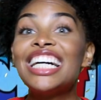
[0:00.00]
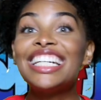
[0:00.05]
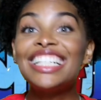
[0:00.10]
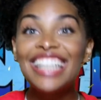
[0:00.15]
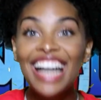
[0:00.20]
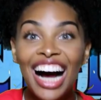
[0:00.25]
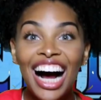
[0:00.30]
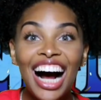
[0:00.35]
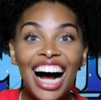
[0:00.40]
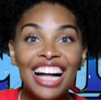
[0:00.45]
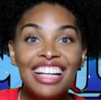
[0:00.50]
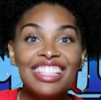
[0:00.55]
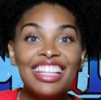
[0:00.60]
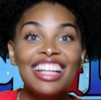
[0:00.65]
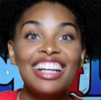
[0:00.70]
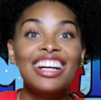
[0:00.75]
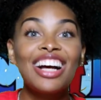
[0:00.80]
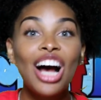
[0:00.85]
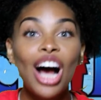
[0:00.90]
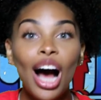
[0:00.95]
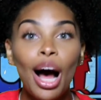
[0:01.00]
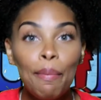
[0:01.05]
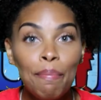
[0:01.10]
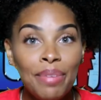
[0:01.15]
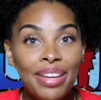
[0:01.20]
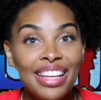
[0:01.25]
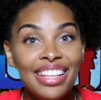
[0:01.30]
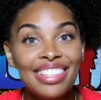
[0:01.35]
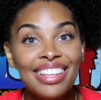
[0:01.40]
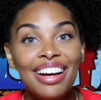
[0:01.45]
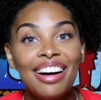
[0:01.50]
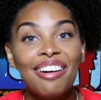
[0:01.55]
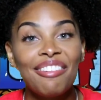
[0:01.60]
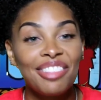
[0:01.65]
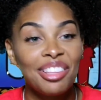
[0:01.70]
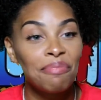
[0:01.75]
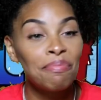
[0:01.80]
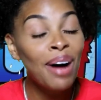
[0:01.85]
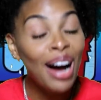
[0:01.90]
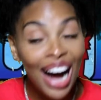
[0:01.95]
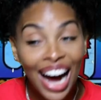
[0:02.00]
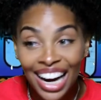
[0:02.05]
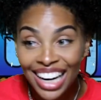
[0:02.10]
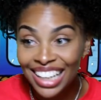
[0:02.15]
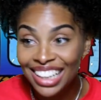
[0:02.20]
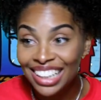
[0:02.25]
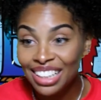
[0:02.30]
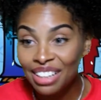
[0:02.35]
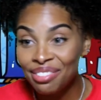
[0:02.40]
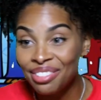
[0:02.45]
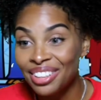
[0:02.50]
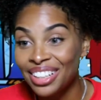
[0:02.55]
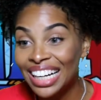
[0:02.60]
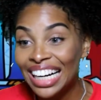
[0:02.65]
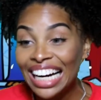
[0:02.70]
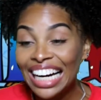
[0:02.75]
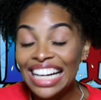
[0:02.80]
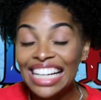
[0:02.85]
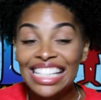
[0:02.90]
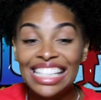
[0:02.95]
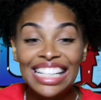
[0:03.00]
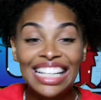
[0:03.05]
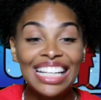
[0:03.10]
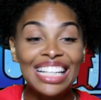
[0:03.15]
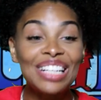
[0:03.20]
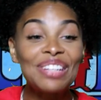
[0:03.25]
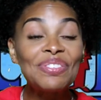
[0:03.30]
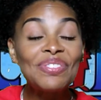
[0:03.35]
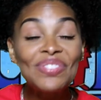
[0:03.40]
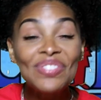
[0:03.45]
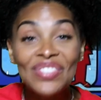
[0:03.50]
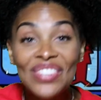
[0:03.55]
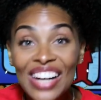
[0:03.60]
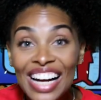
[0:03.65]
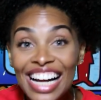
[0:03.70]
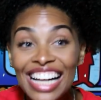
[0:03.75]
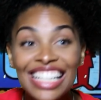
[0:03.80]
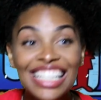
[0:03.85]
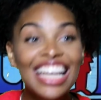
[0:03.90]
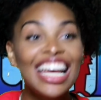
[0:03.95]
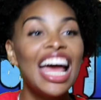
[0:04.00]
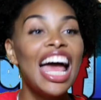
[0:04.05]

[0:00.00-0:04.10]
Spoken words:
got copies of the poneglyph, you guys. Like, what?